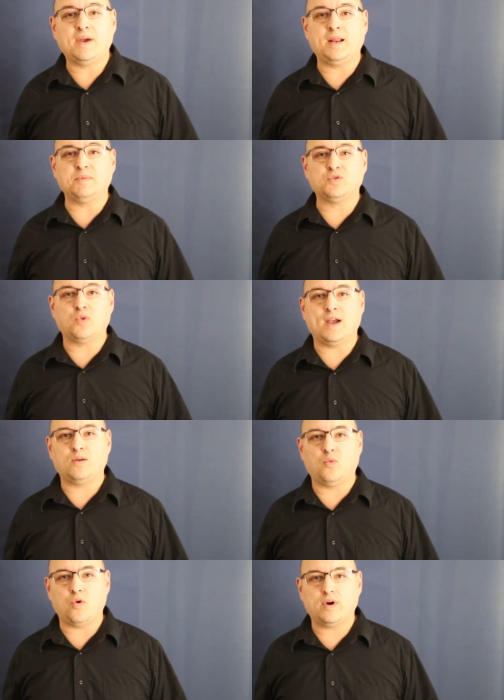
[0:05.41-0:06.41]
name is
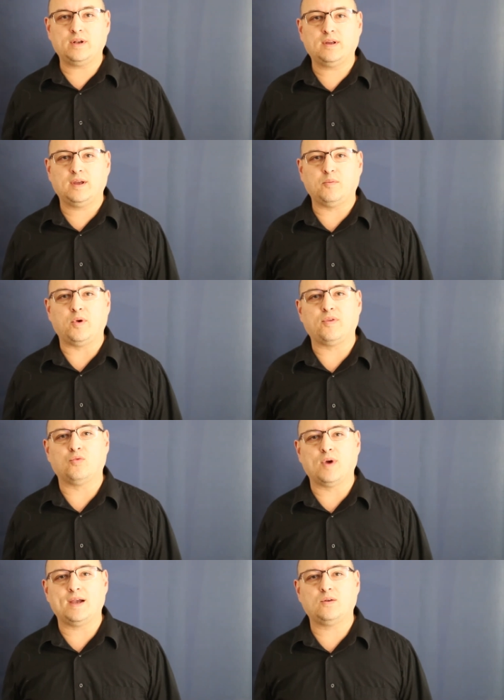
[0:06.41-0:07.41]
Ron Warren. I'm with
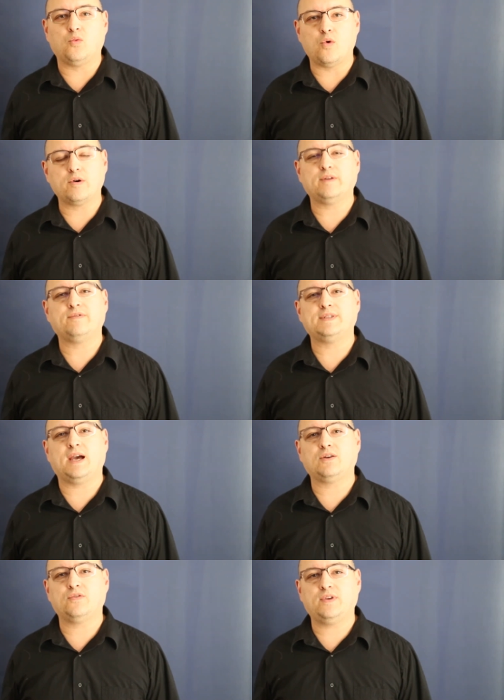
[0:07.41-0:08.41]
Ron Warren
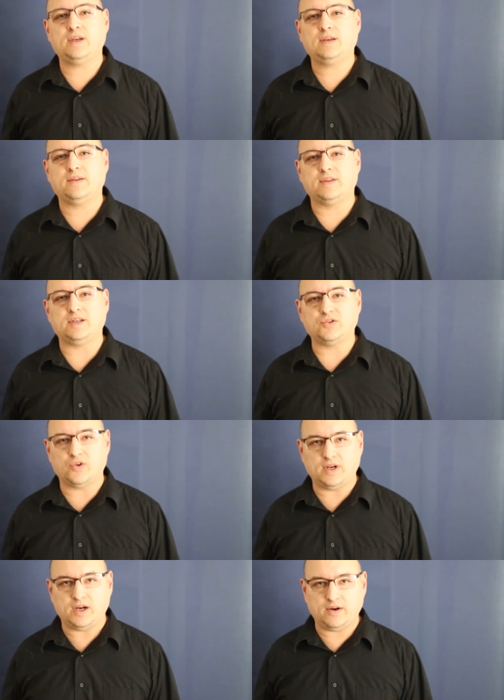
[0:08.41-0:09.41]
Photography in the
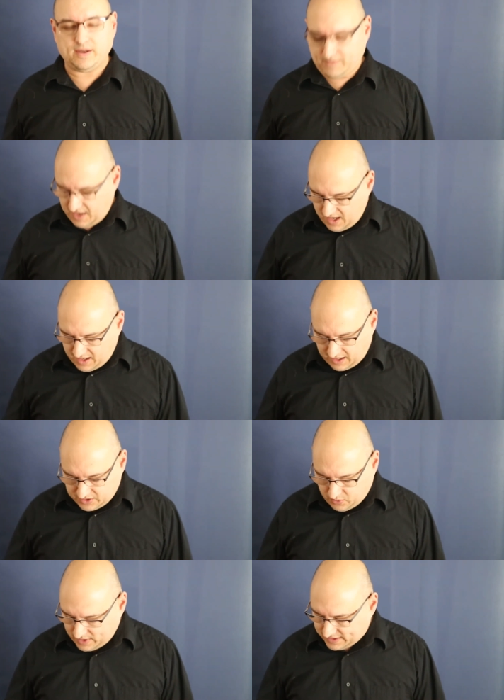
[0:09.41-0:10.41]
Detroit area. I
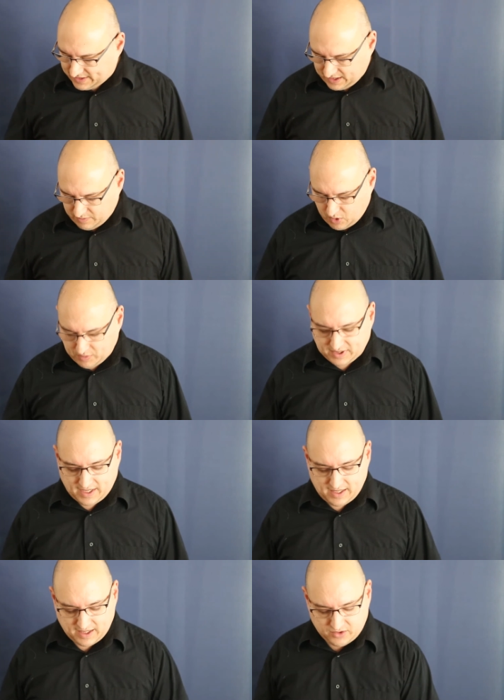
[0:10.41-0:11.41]
just wanted to take a moment
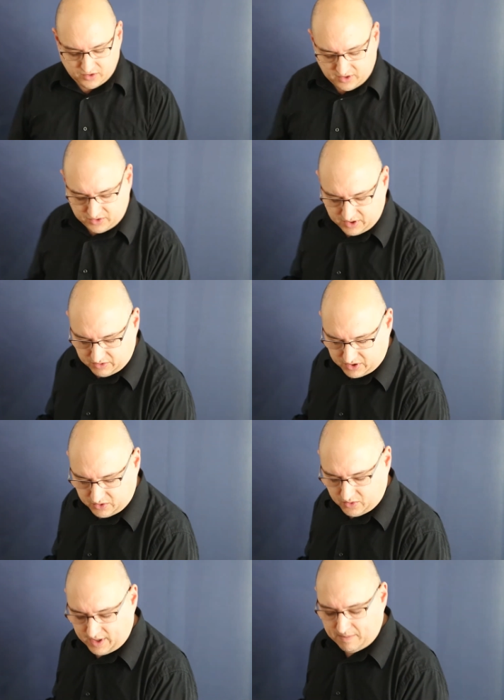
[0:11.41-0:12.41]
today to introduce you
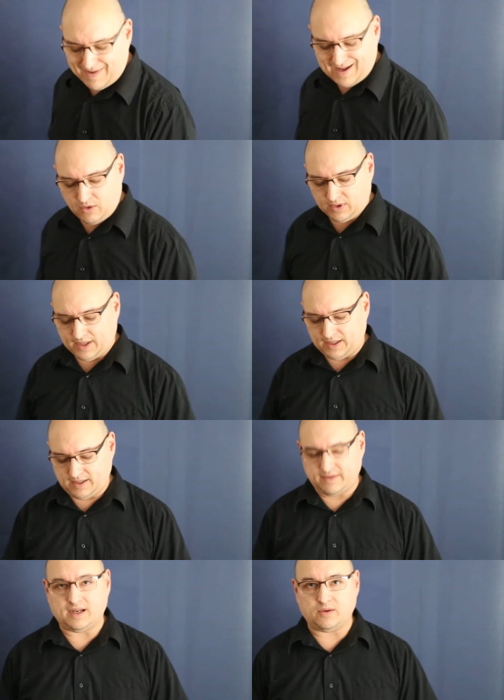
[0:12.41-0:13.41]
to a monolight
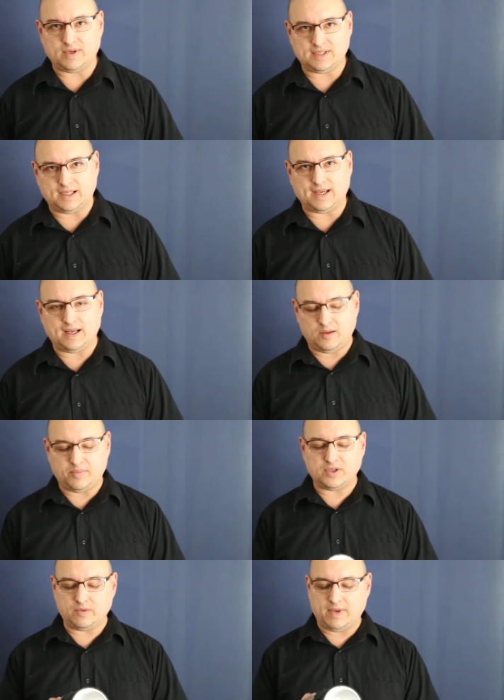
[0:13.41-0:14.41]
that I recently got, a
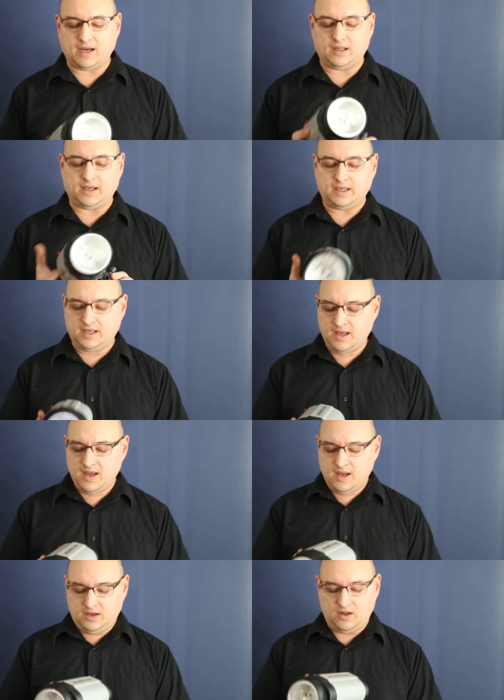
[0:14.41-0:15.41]
budget monolight
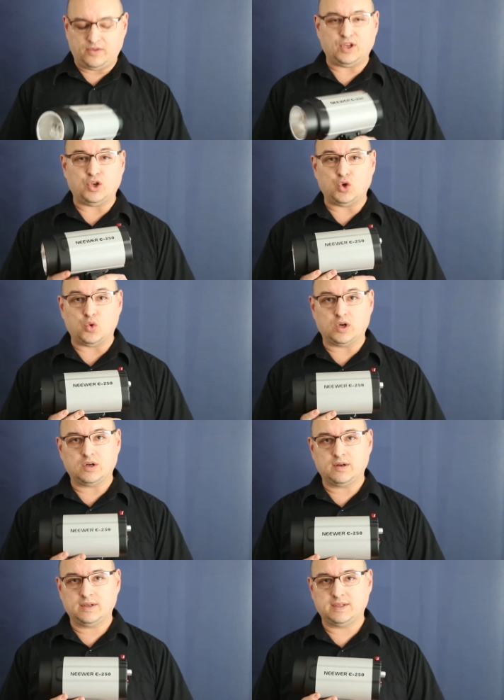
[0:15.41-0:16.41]
called the
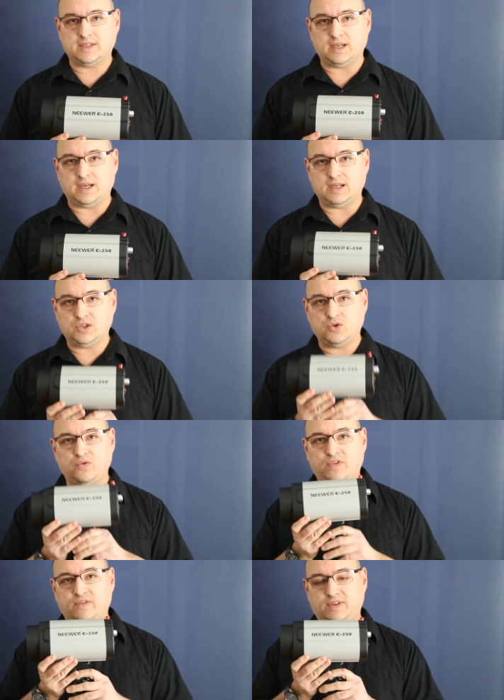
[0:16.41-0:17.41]
Neewer
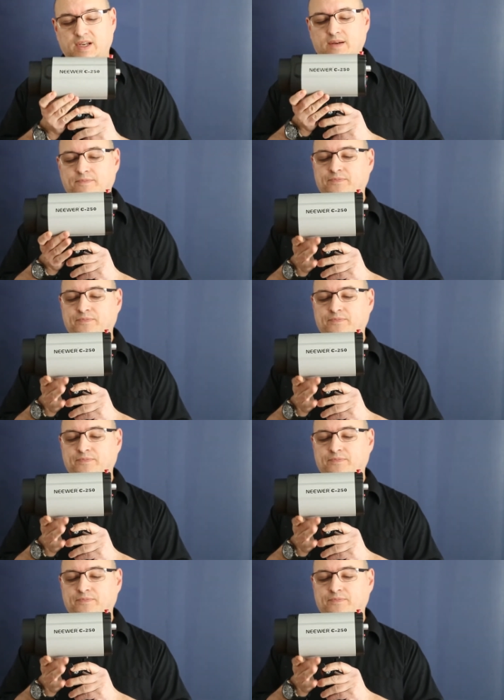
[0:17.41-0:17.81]
C-250